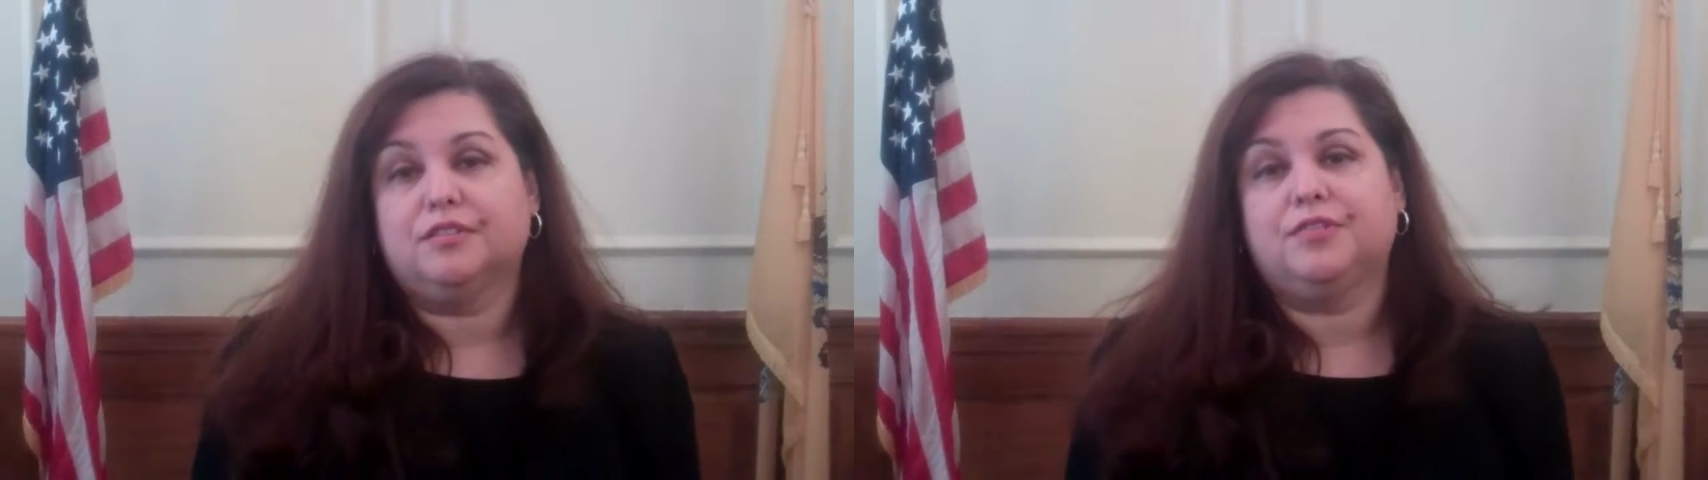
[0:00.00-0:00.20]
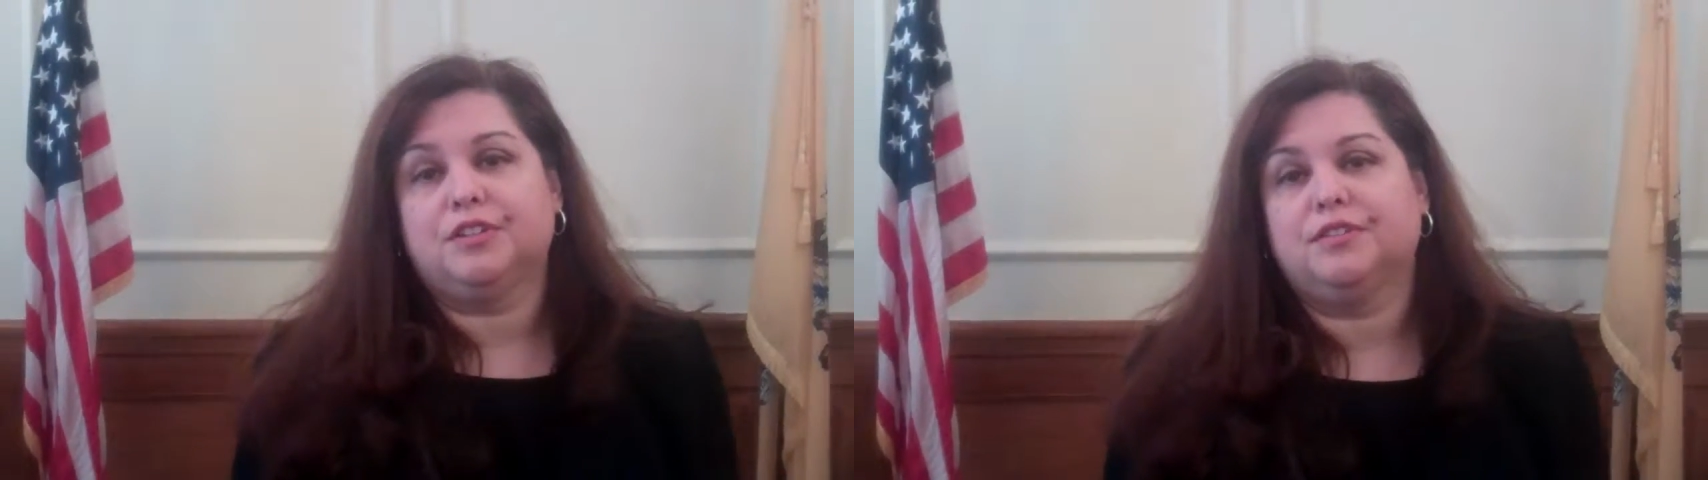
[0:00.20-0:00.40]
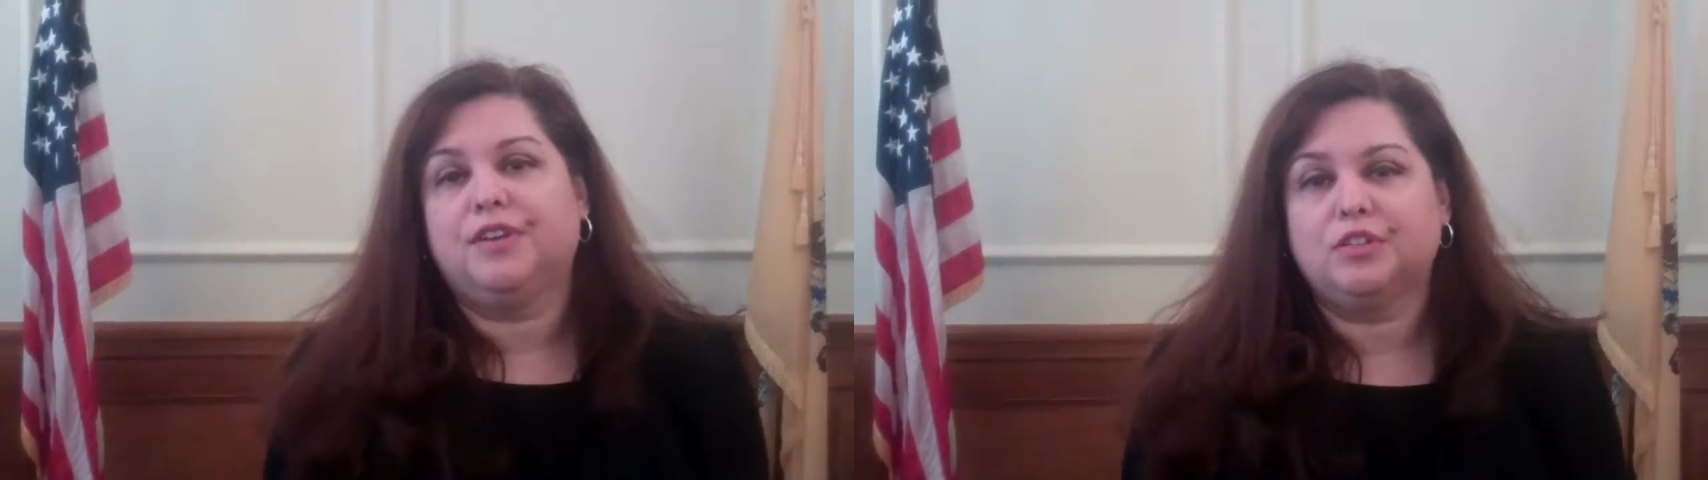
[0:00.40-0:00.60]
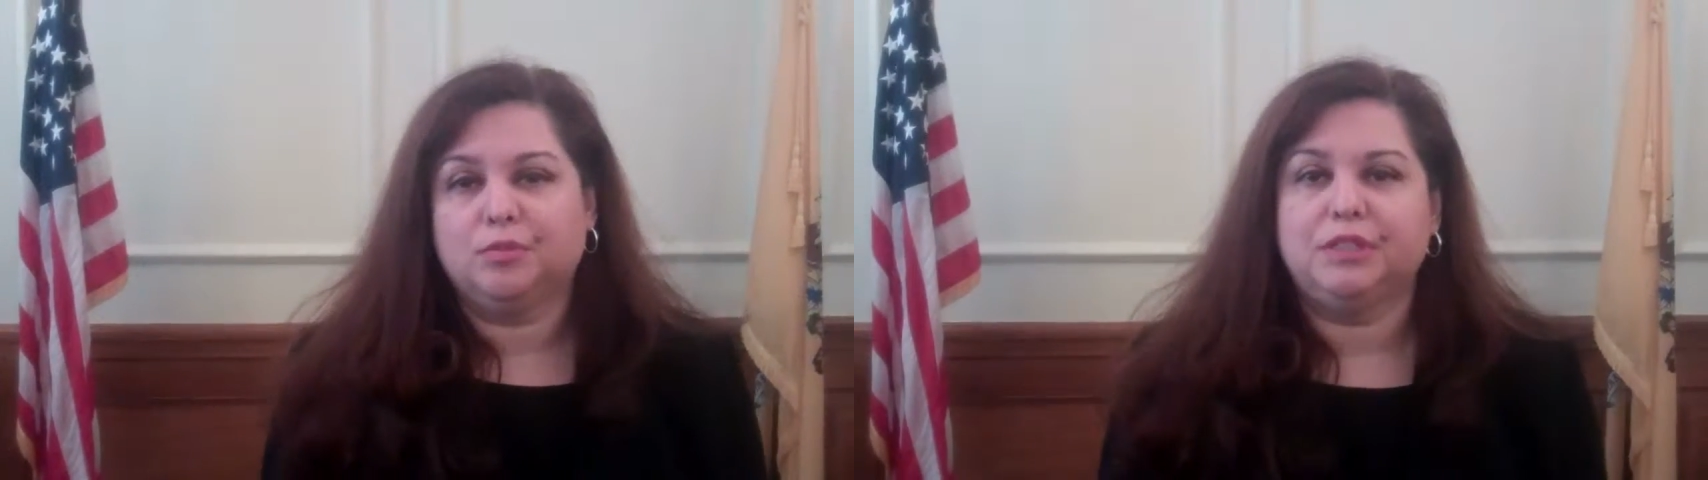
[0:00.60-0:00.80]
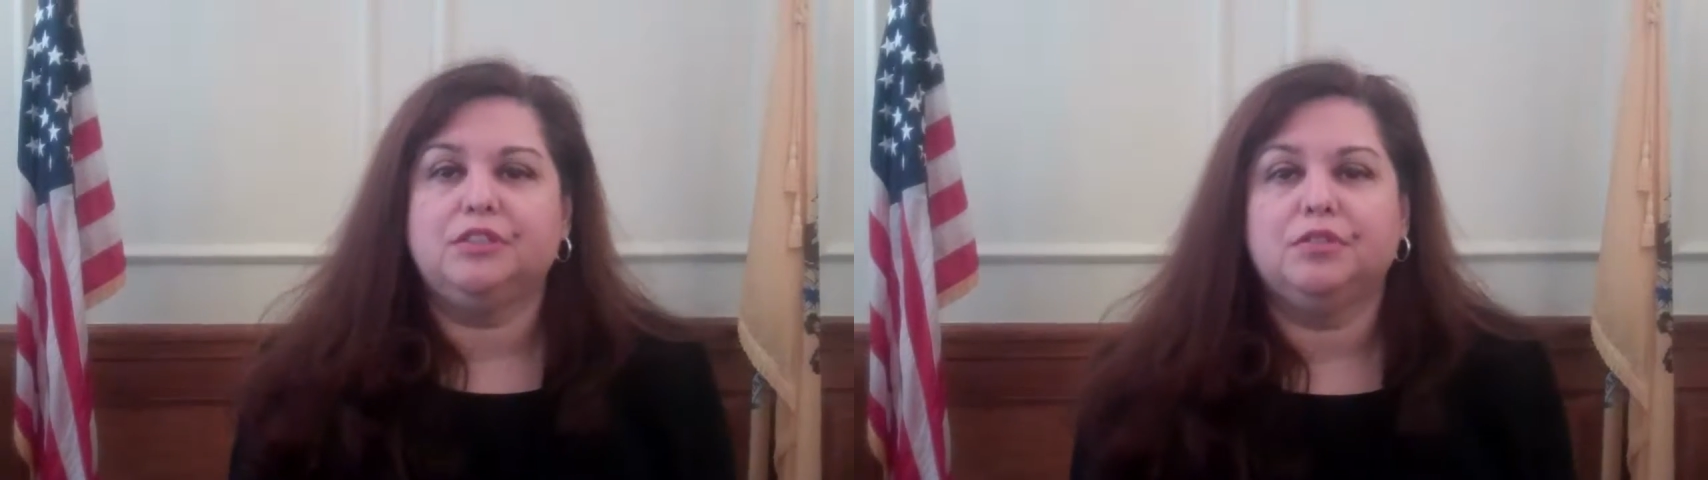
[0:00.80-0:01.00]
The first offense
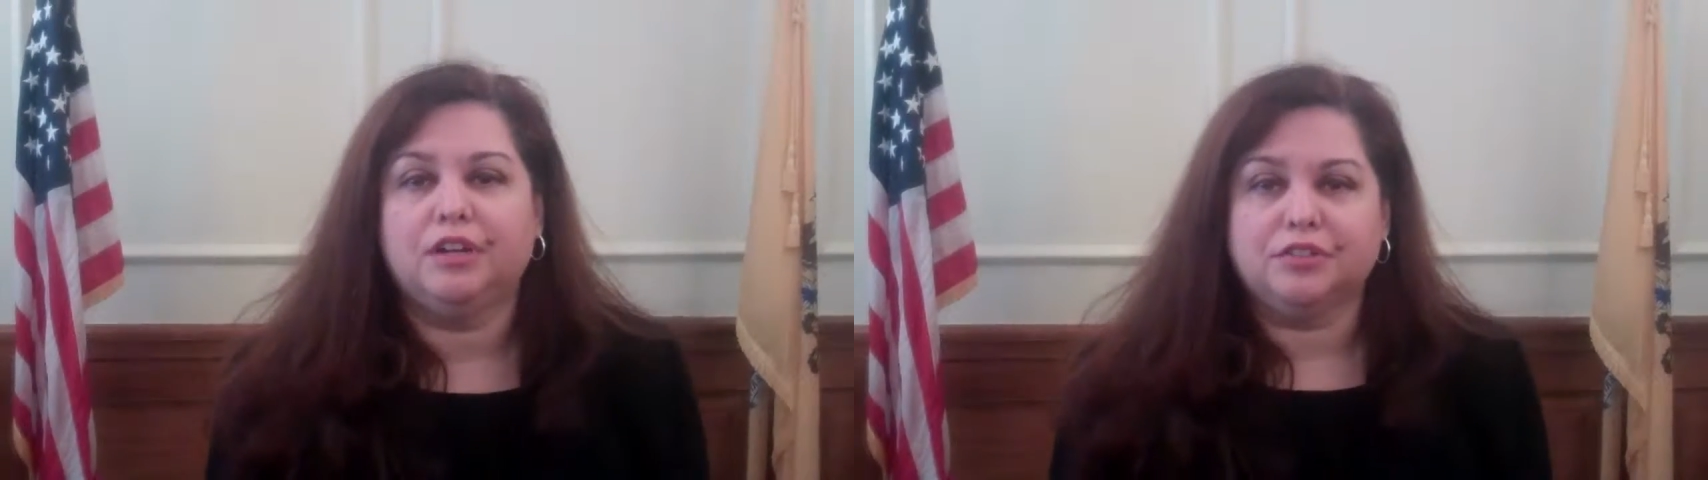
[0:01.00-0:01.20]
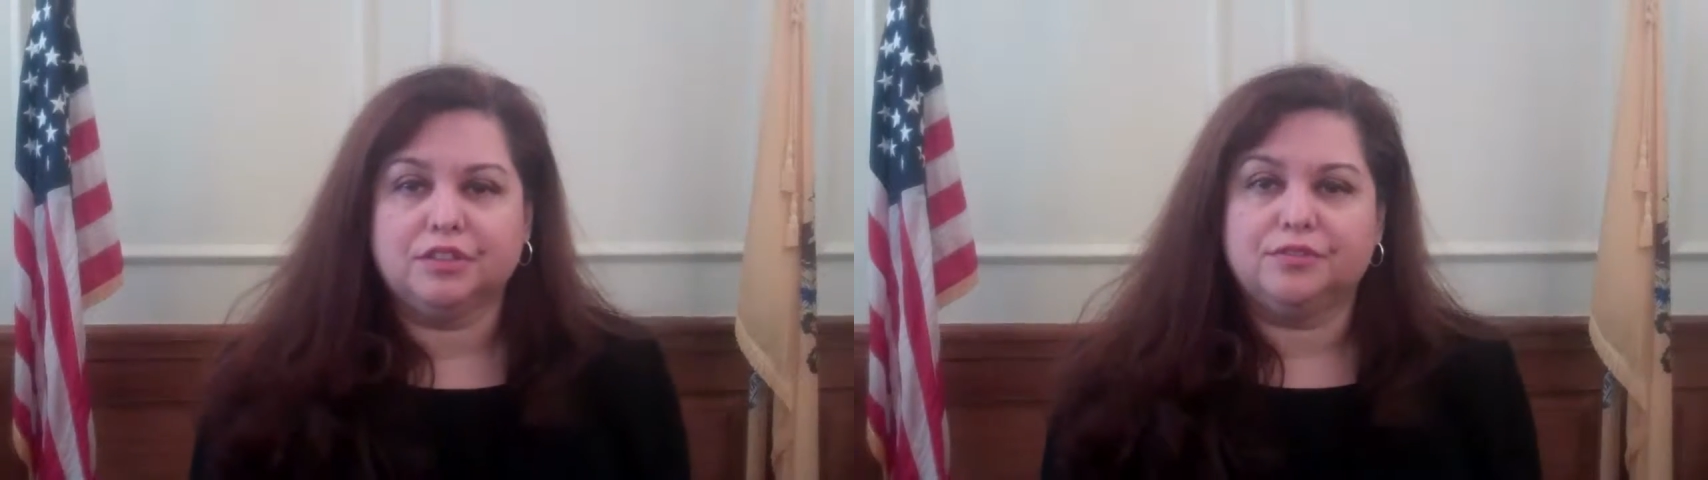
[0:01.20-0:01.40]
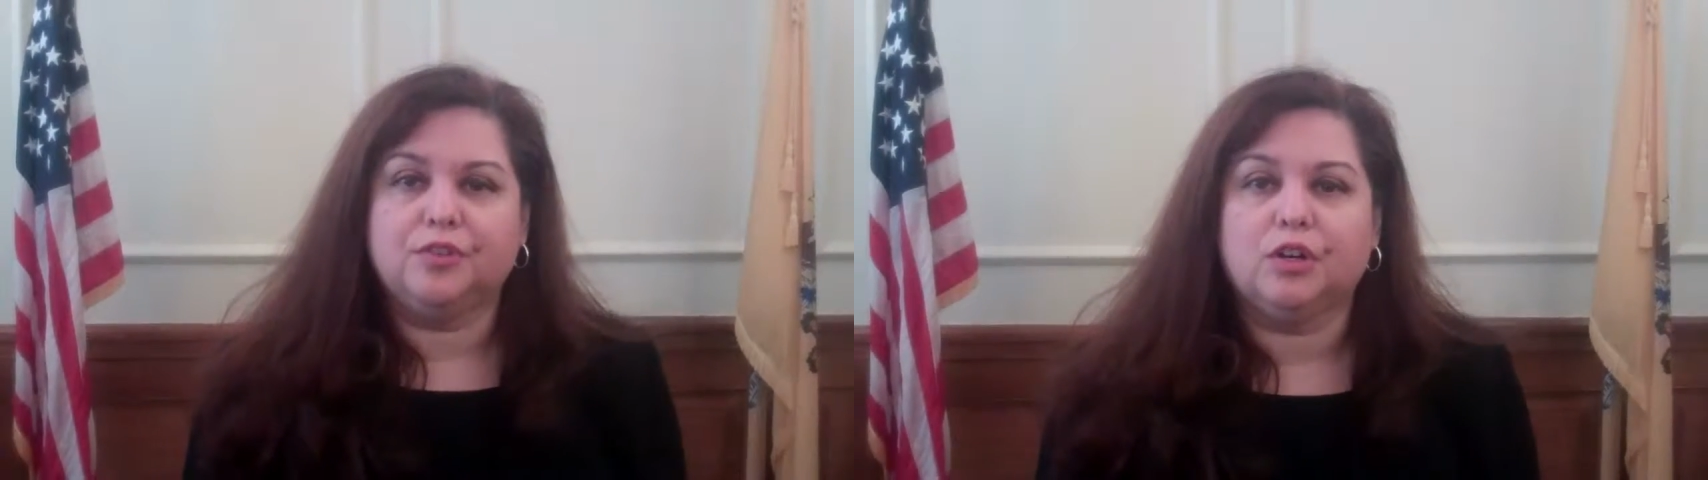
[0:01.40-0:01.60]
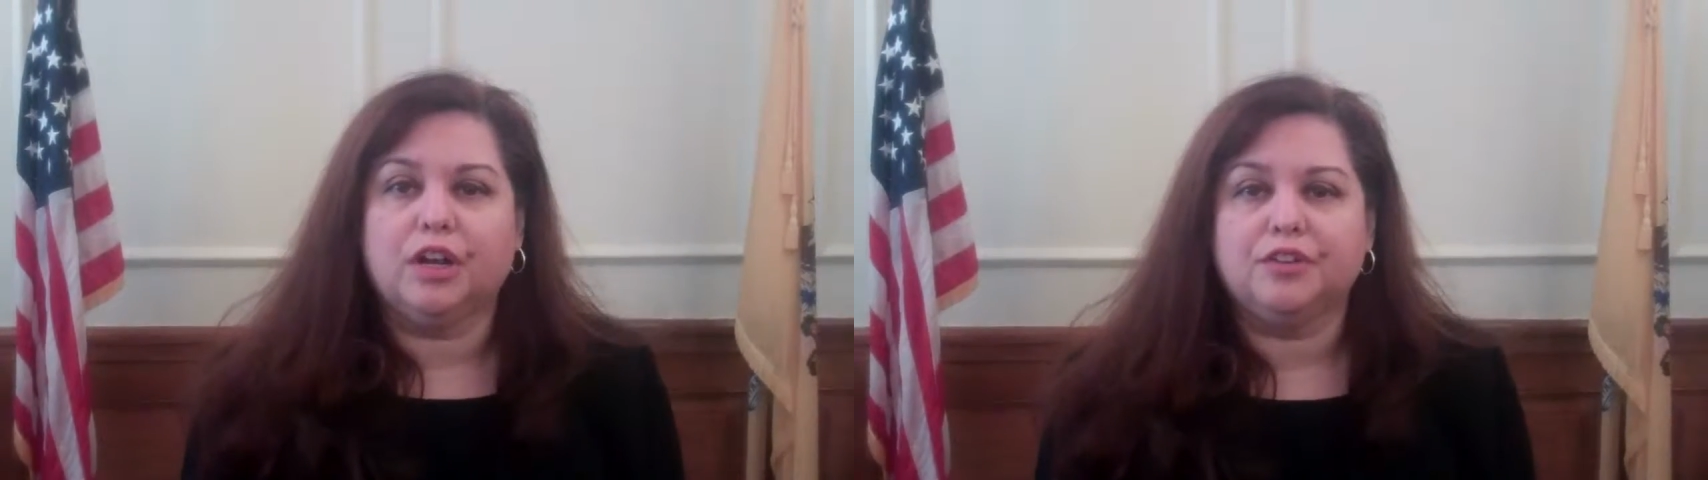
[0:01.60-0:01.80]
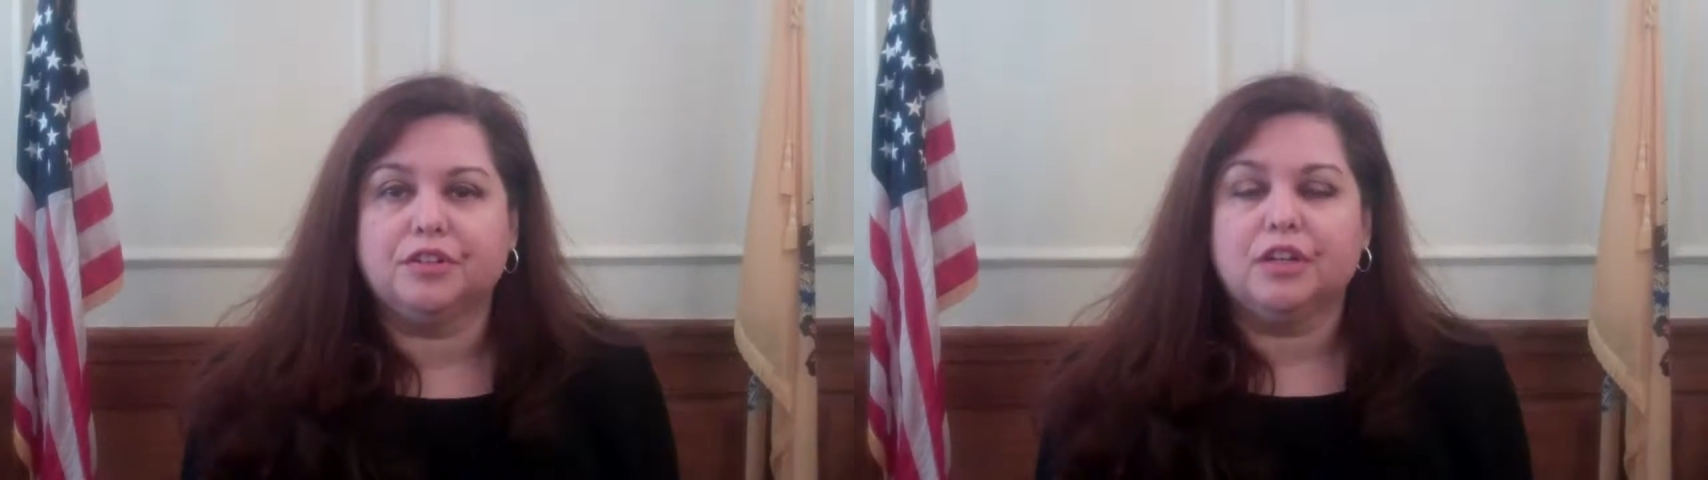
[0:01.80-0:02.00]
would be 200 to
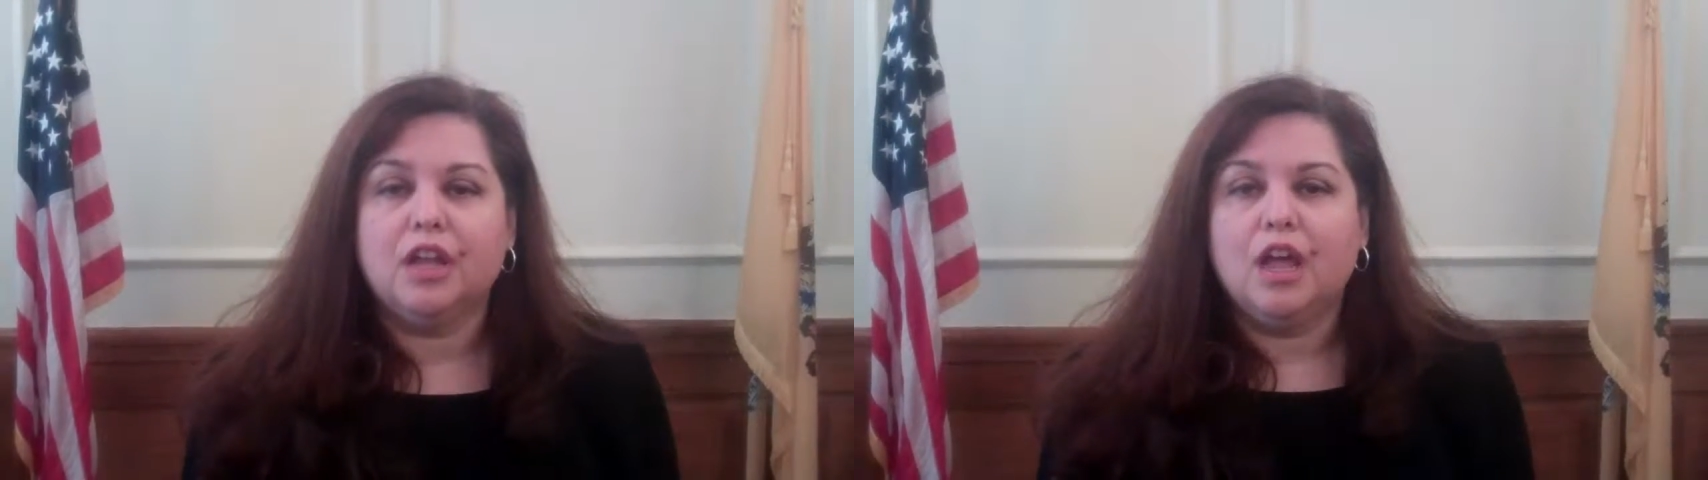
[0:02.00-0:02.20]
400.